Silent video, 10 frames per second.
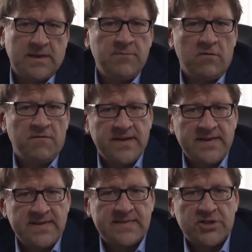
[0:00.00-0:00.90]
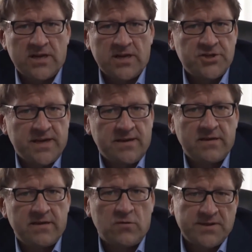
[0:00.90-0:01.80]
Some of these
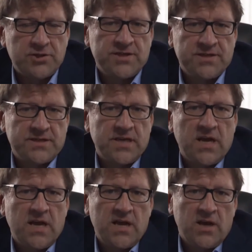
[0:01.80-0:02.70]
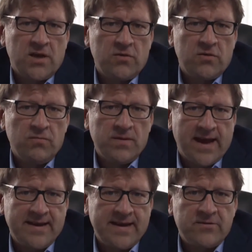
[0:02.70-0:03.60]
challenging questions you will
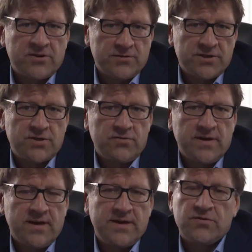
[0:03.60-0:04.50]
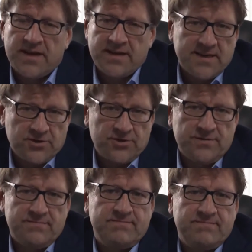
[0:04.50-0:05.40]
get introduced to in today's session.